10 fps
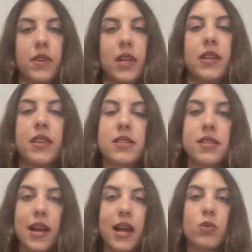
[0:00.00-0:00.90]
In this
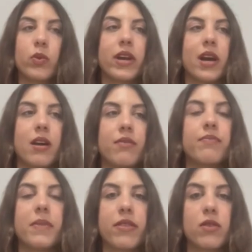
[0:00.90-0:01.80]
slide, we have
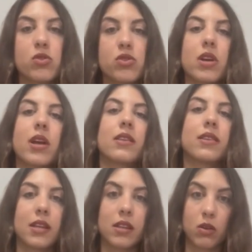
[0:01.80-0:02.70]
methods and
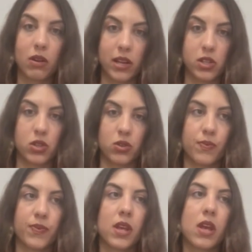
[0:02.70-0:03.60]
data collection.
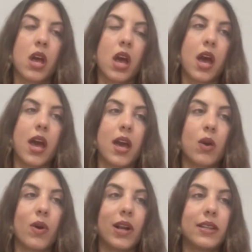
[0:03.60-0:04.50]
A
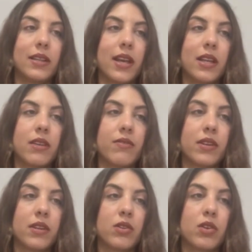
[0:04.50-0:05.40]
qualitative
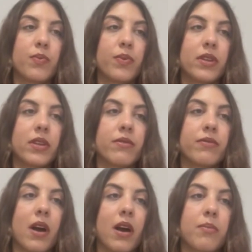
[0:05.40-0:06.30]
and interpretive
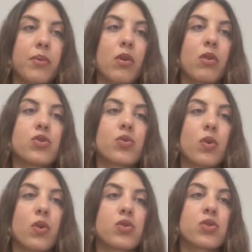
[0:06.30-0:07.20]
approach
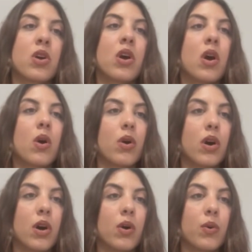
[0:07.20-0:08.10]
was
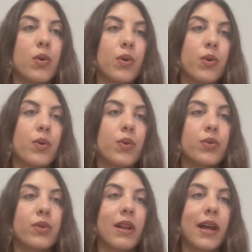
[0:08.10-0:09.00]

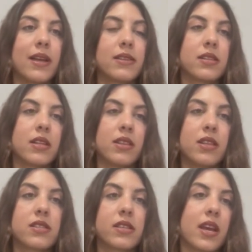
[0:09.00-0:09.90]
utilized in
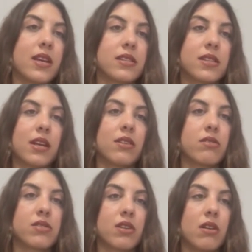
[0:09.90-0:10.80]
this case study
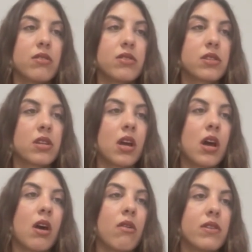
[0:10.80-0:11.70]
research.
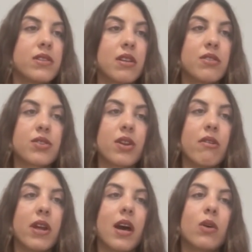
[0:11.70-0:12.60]
Research
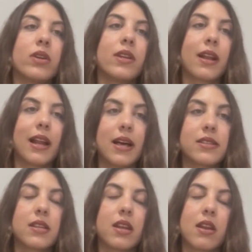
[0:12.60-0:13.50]
carried out in a
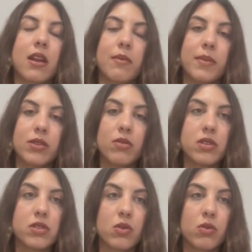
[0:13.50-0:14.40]
class in an elementary
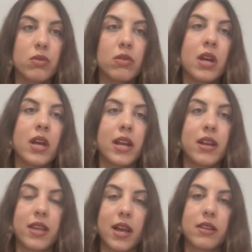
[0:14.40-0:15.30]
school in
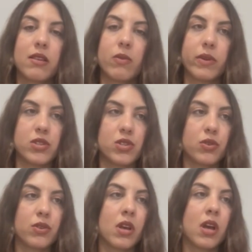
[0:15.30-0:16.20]
the Attica
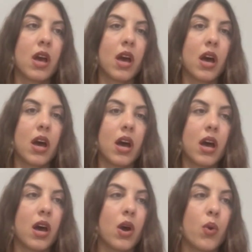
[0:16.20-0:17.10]
region.
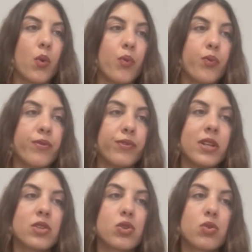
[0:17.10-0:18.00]

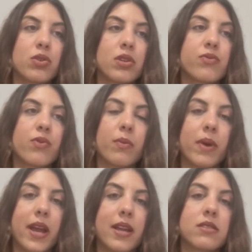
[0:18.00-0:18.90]
15 students from
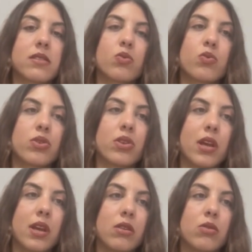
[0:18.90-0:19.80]
age
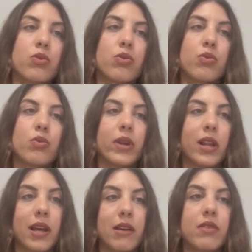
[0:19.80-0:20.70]
10 to
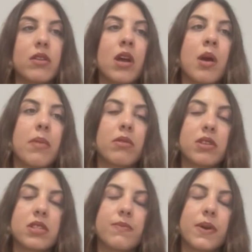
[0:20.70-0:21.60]
11
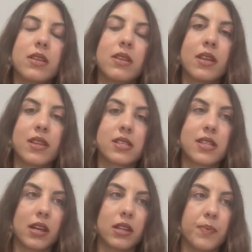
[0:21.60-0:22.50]
participated in the
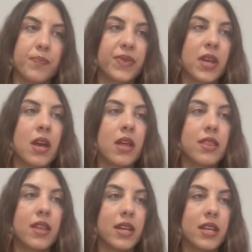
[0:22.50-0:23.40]
study.
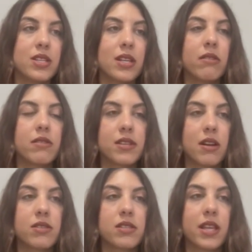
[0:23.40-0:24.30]
The initial
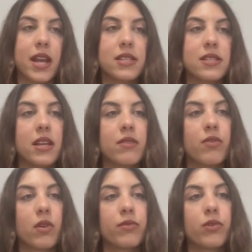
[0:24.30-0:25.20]
research stage
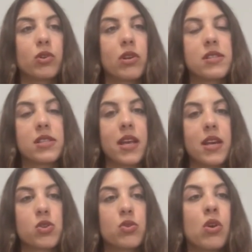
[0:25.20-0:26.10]
involved photo
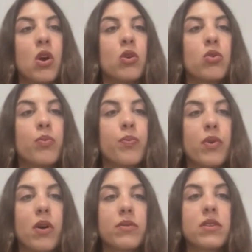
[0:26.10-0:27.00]
elicitation to
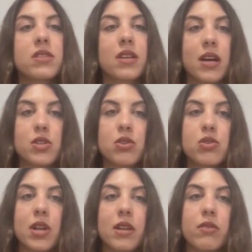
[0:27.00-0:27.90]
prompt
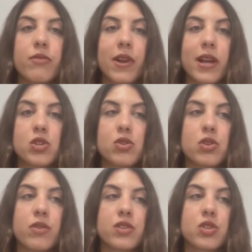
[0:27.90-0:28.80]
discussions and reflections
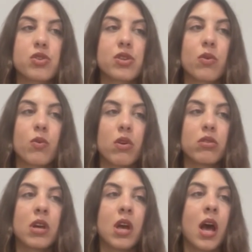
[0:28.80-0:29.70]
on the social world
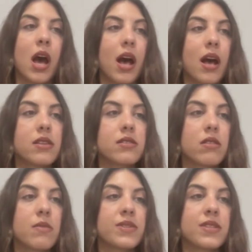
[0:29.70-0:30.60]
as
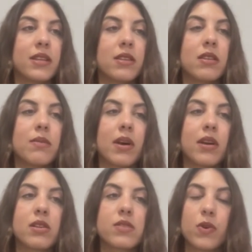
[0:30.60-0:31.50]
represented in
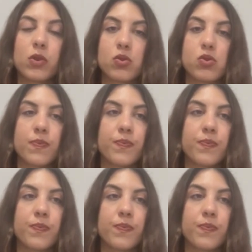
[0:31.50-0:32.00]
Maier's photos.